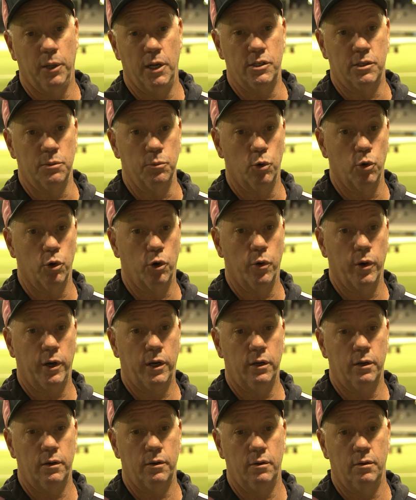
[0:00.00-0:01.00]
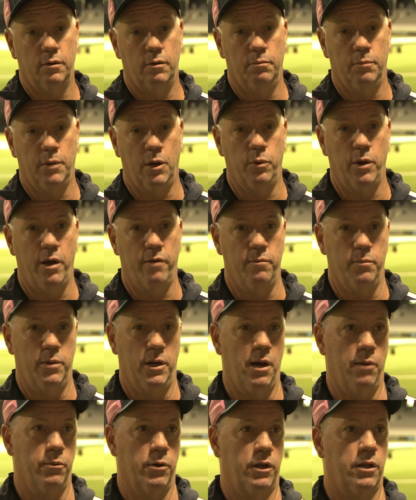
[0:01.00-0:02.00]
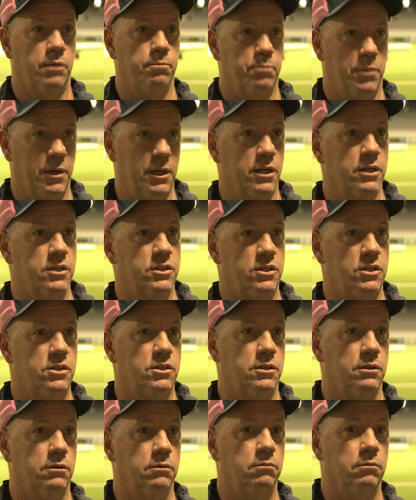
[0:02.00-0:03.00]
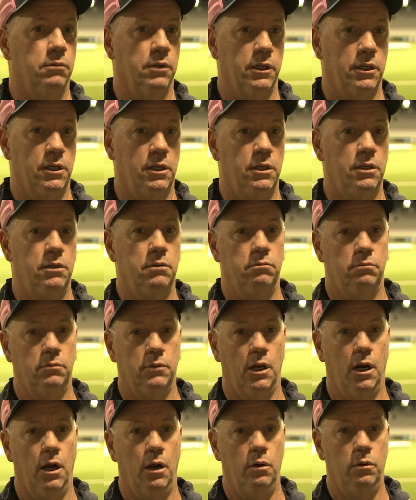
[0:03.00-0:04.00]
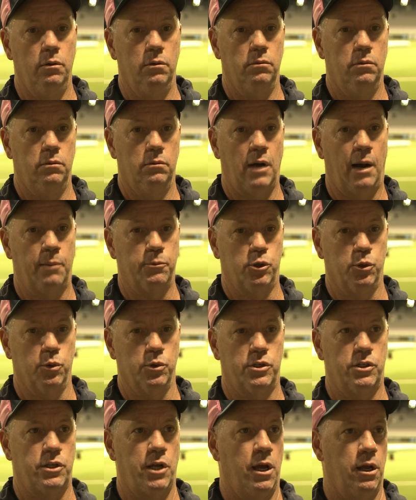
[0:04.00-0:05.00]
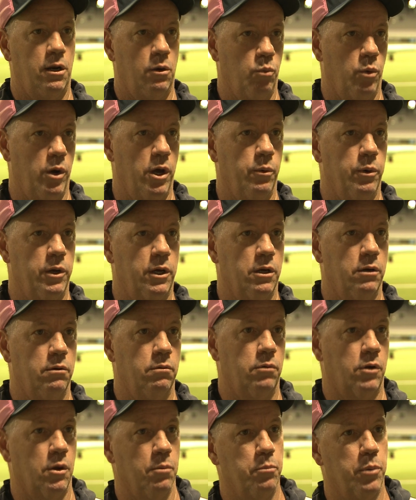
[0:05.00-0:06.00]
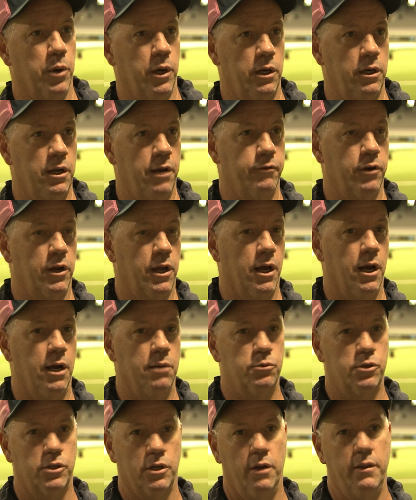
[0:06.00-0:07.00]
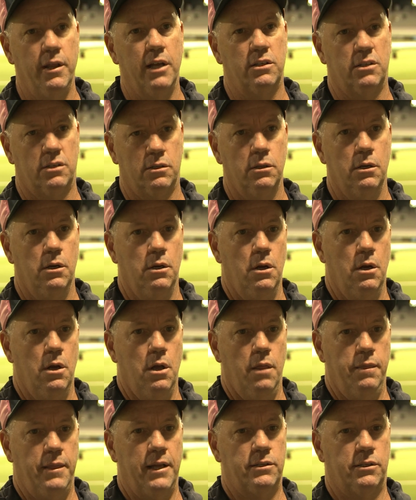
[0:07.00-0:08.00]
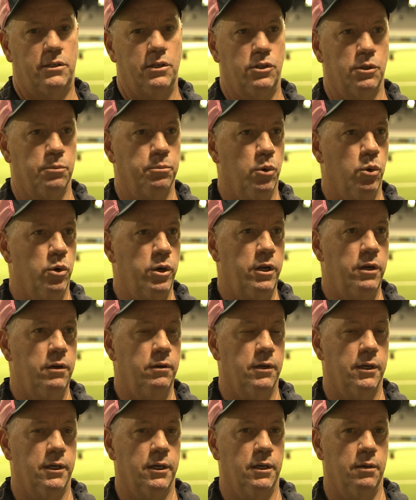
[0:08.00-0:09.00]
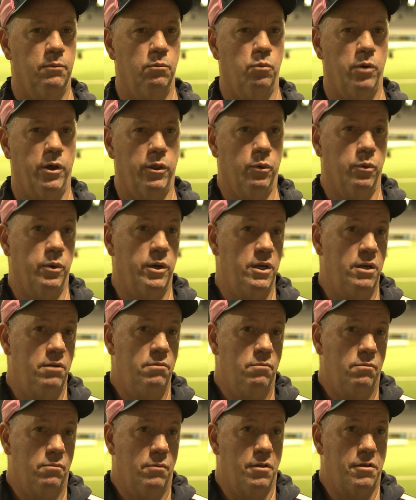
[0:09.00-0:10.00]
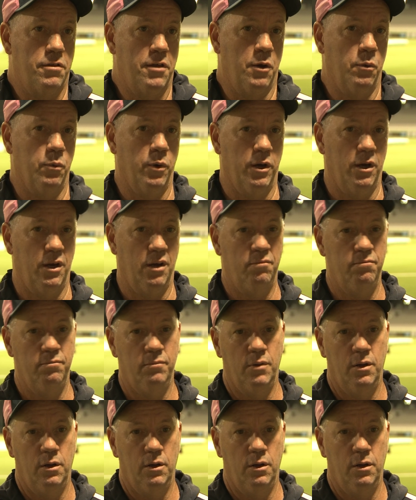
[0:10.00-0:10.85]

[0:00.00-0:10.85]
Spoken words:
played some good cricket, but we haven't been able to be consistently, you know, up to a standard where we can compete in every game. So, and that's disappointing. Whether we think we're,